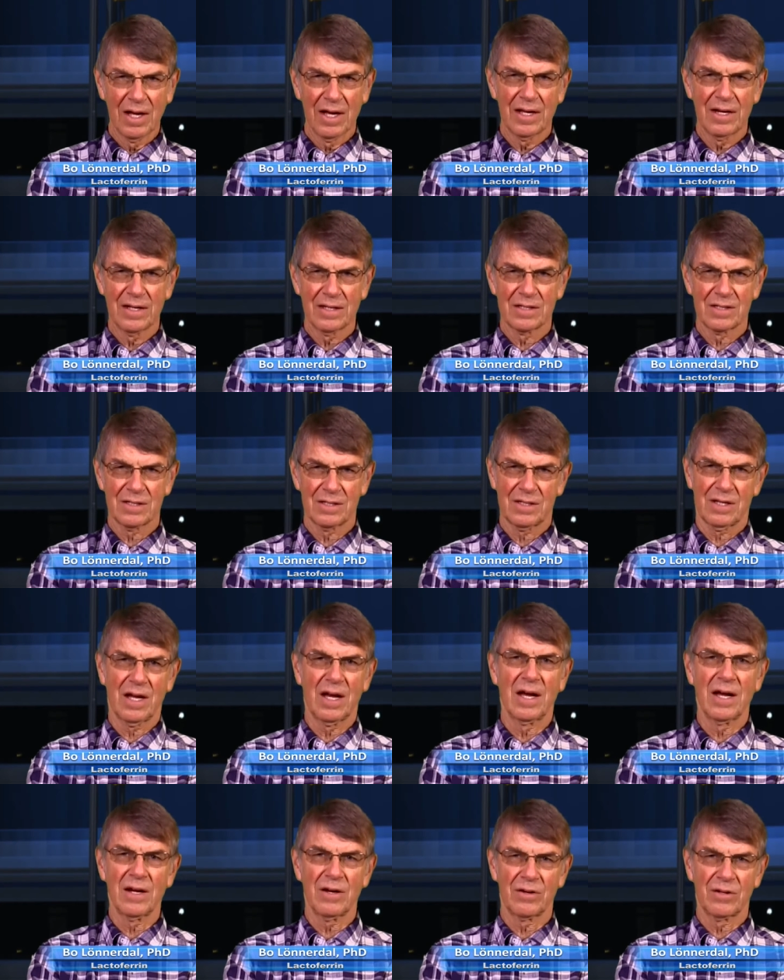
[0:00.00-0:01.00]
And it's
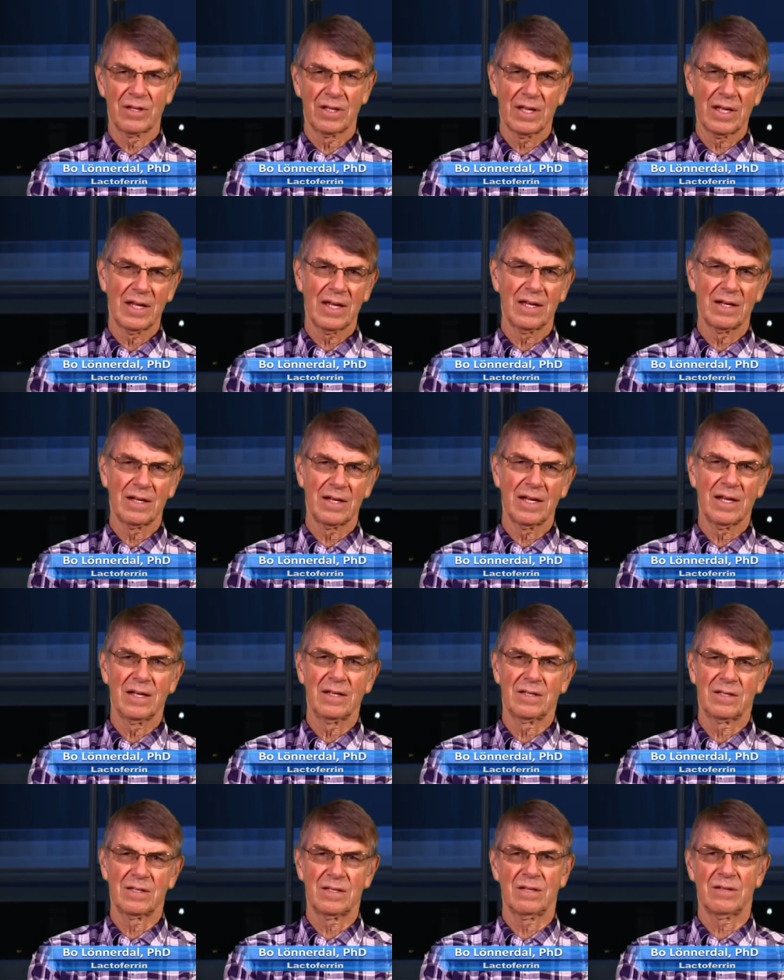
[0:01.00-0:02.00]
iron in
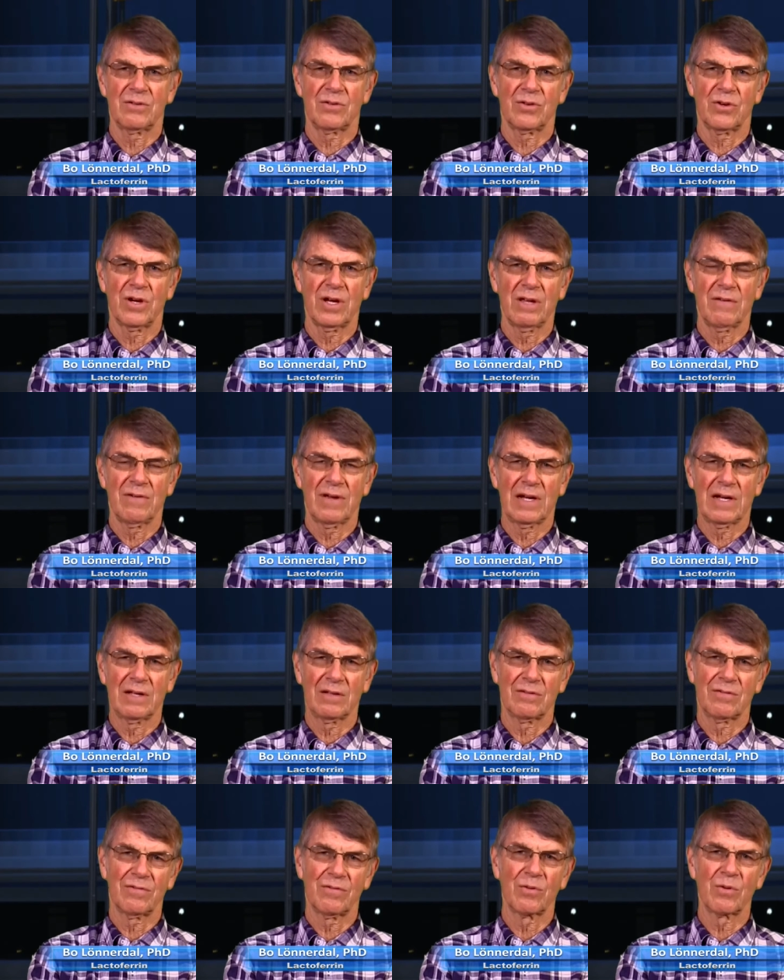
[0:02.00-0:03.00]
its
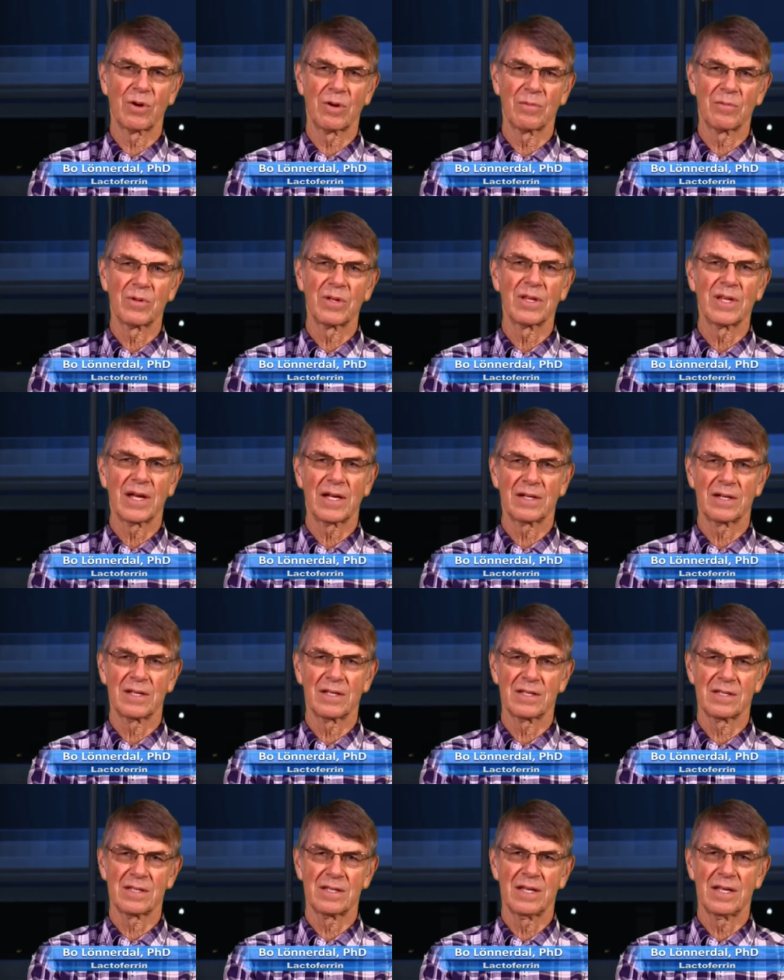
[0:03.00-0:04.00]
trivalent form, that
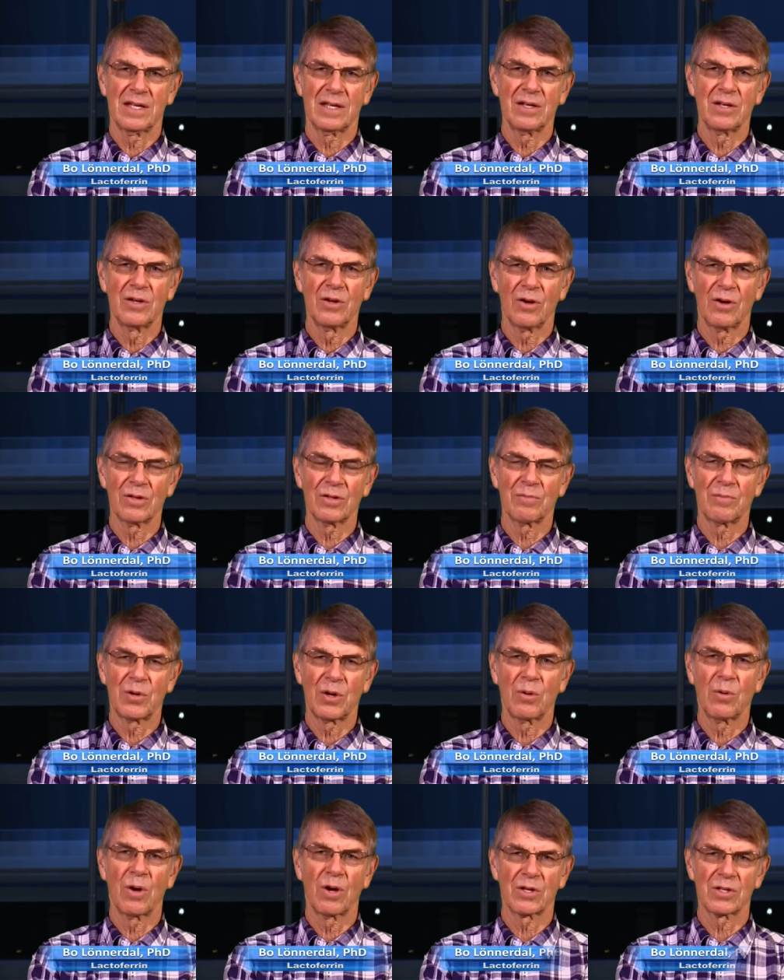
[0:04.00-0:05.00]
is the
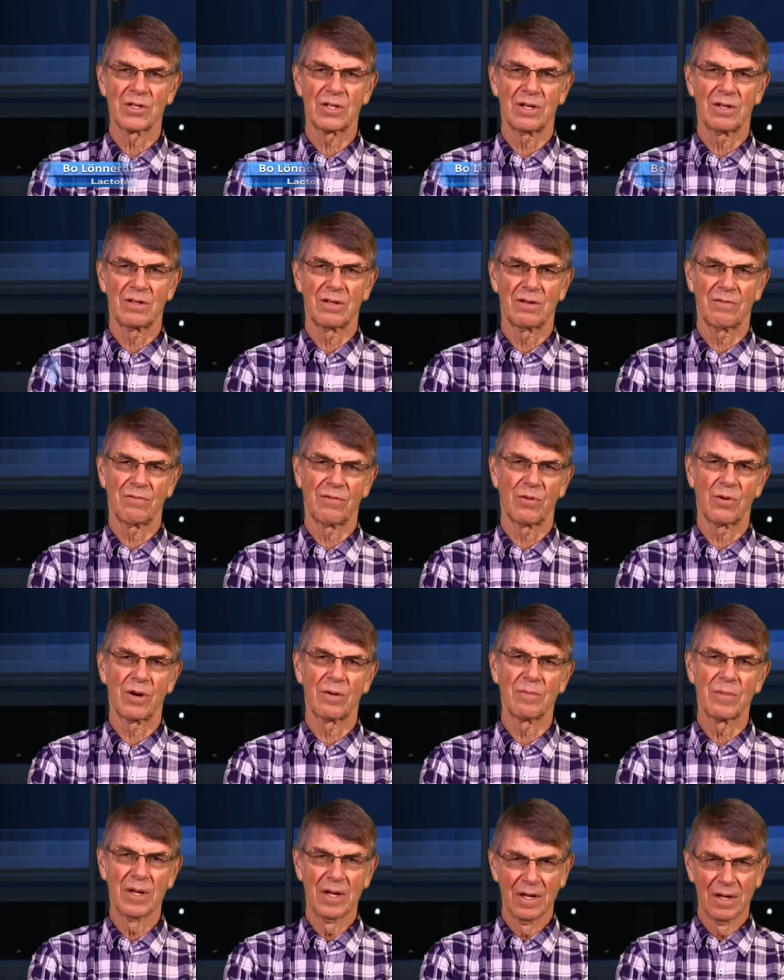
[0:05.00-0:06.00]
non-pro-oxidative
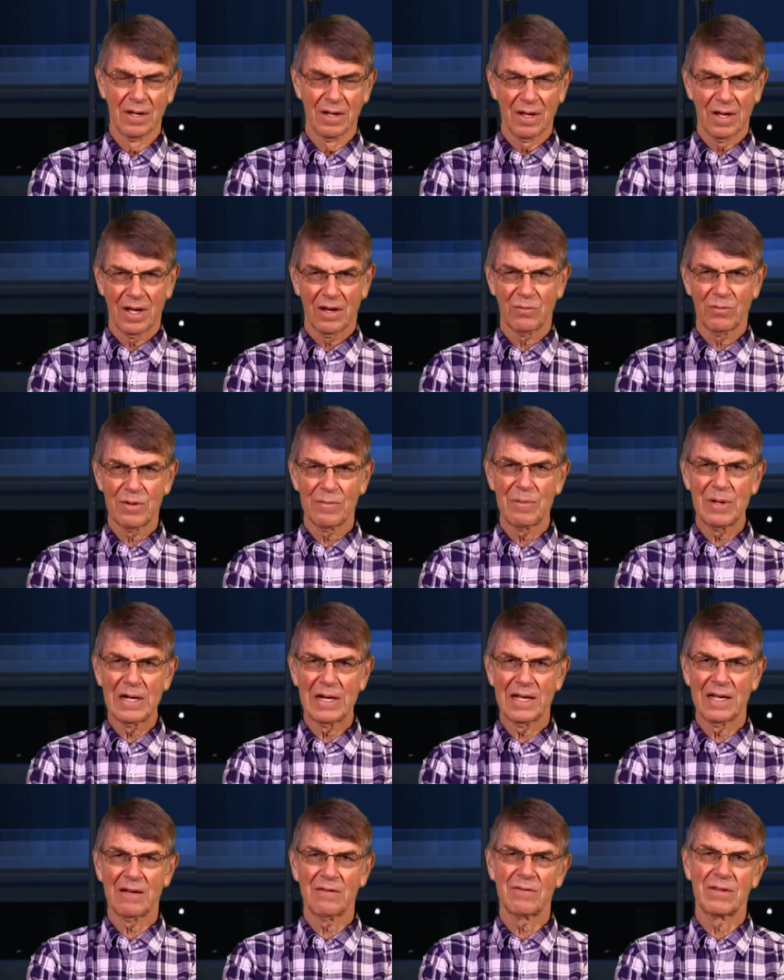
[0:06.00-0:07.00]
form, and we
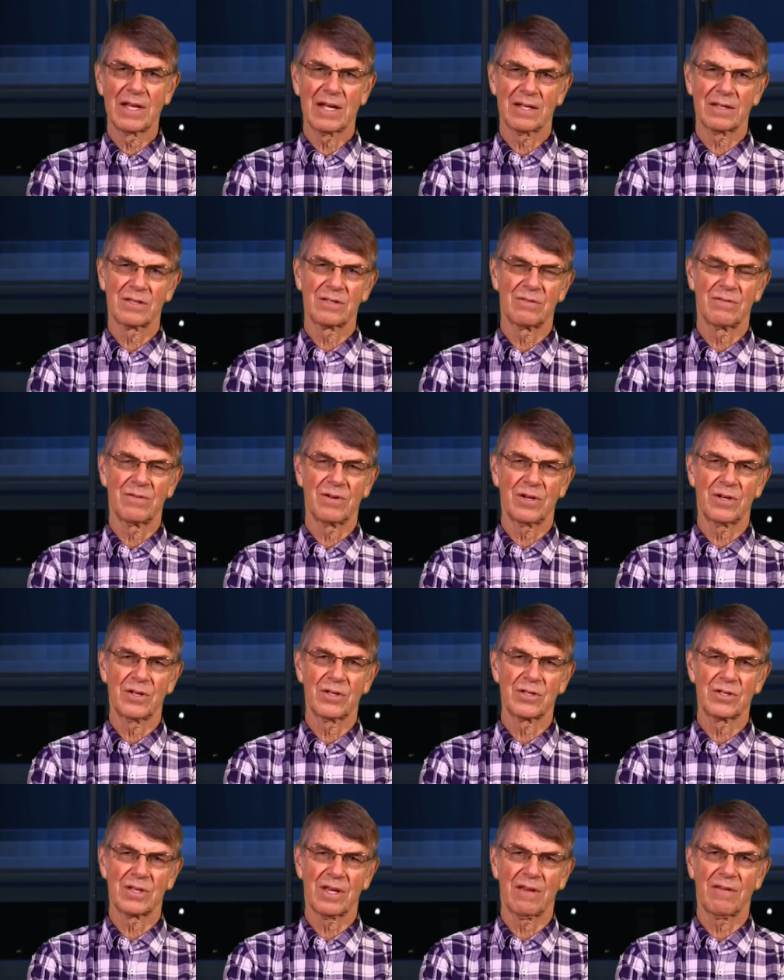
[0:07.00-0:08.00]
believe that's a very
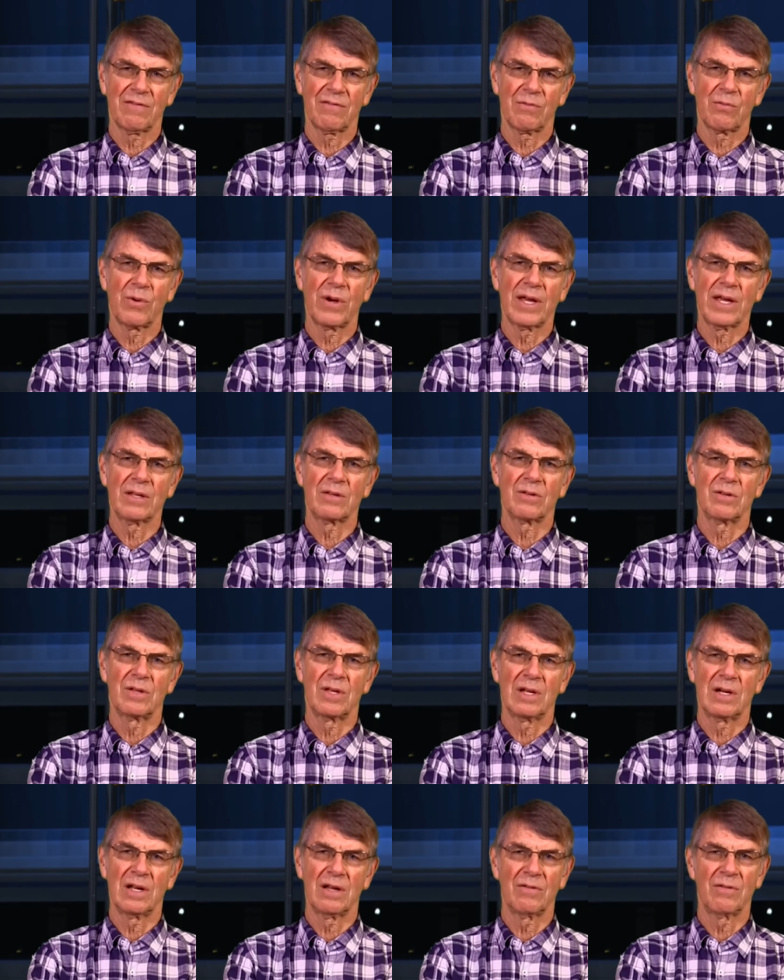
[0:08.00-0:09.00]
safe way to
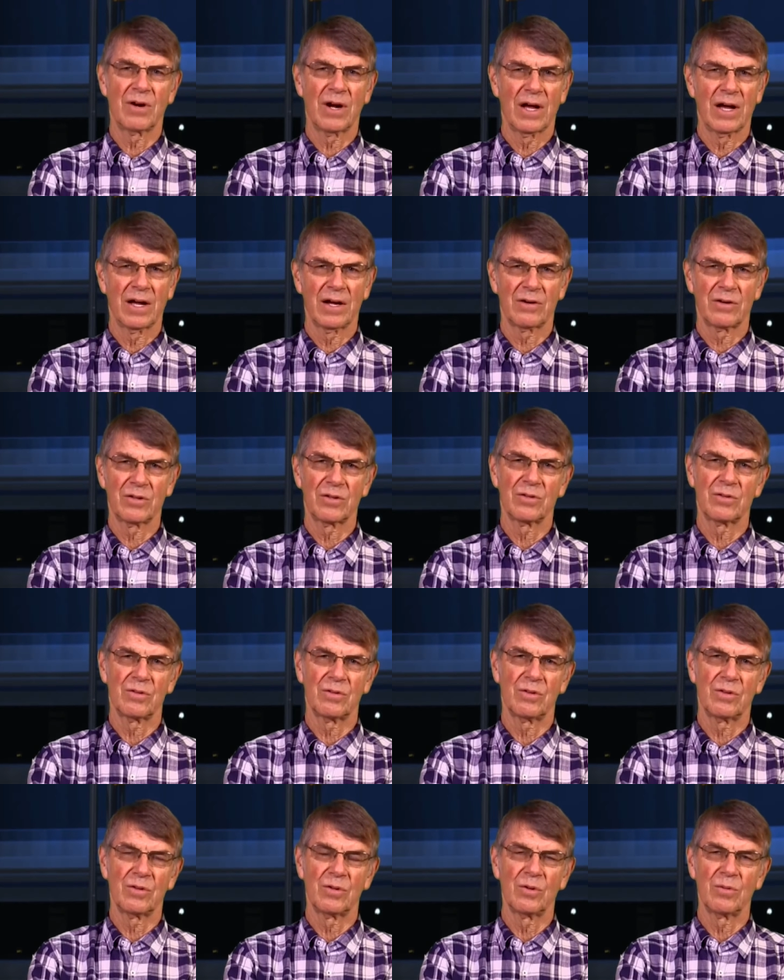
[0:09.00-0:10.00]
deliver iron
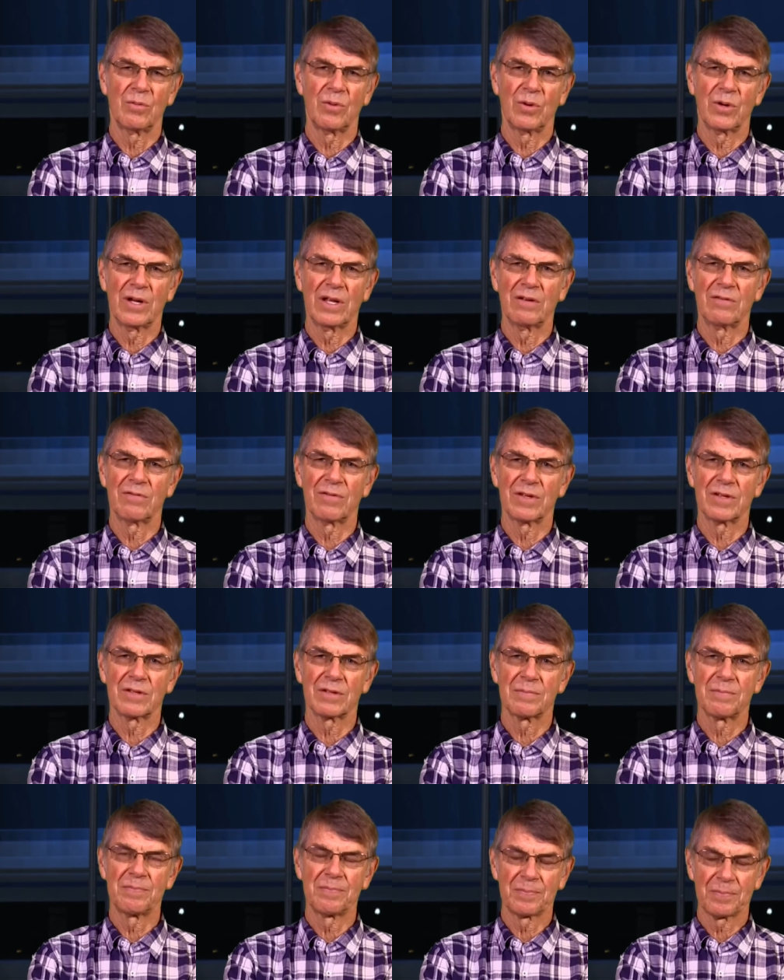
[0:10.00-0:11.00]
to the newborn
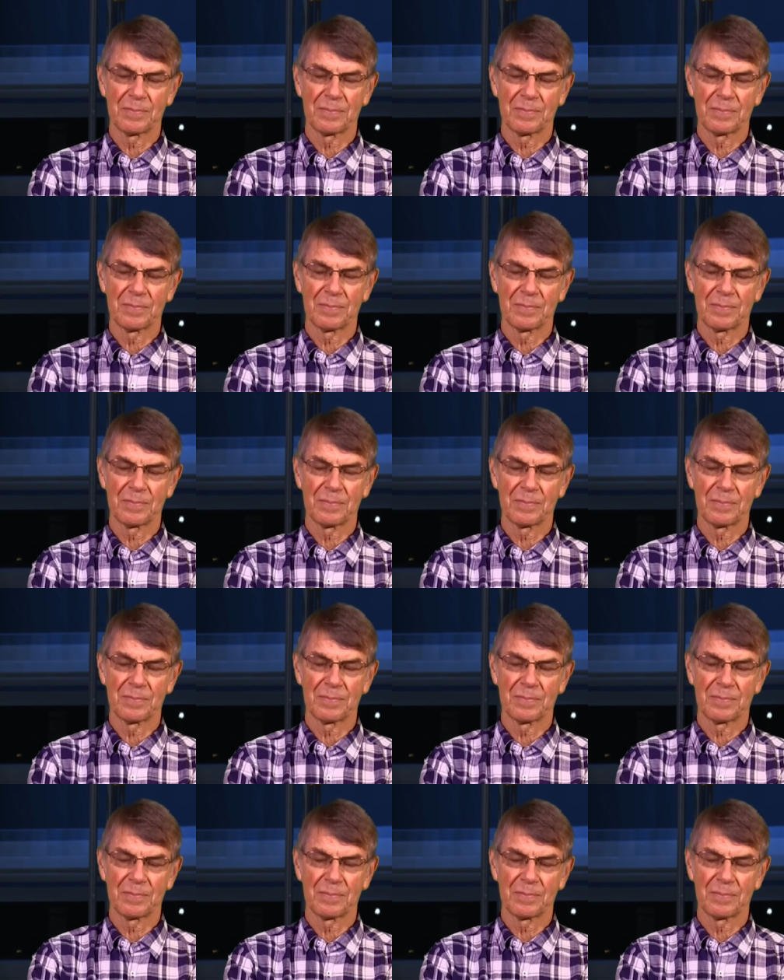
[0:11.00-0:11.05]
infant.